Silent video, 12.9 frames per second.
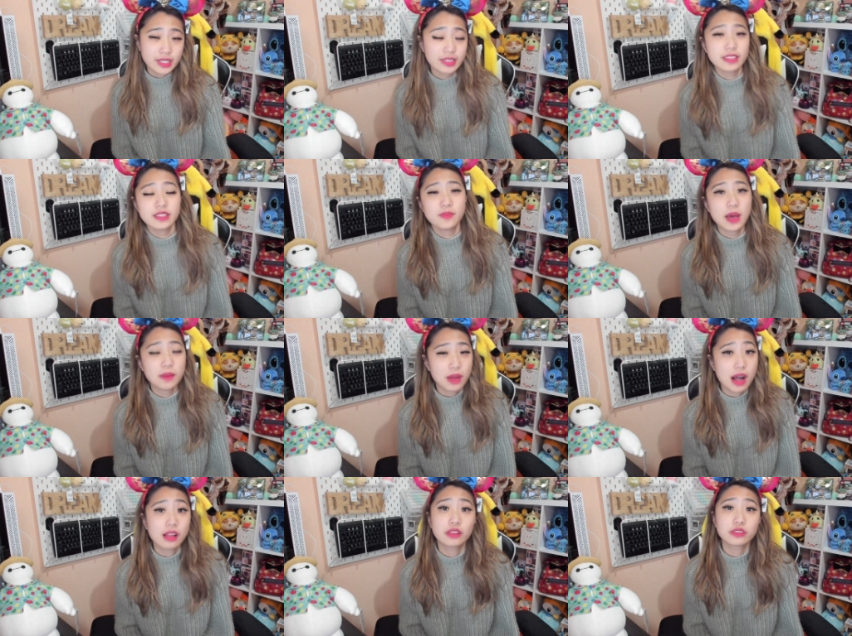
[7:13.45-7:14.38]
I said this
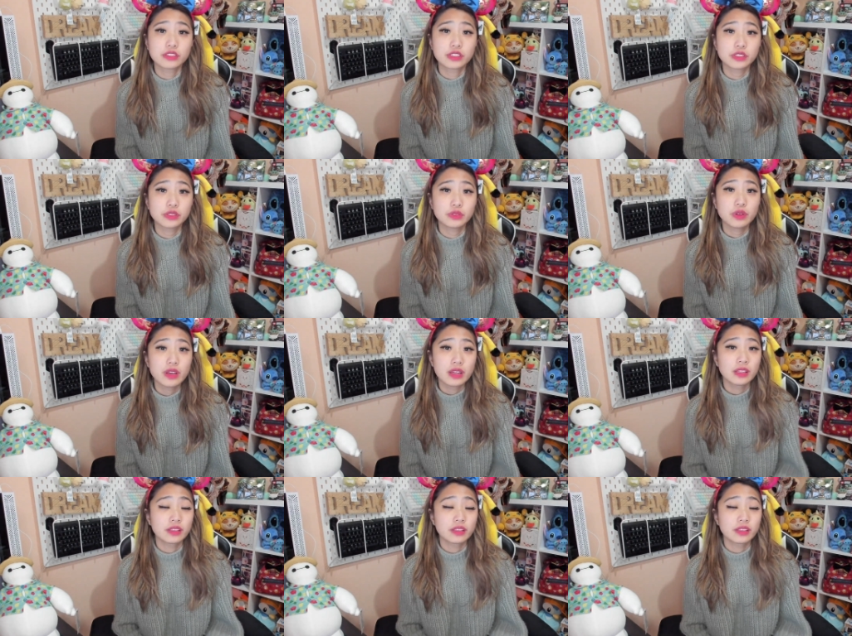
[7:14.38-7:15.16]
about Palo too.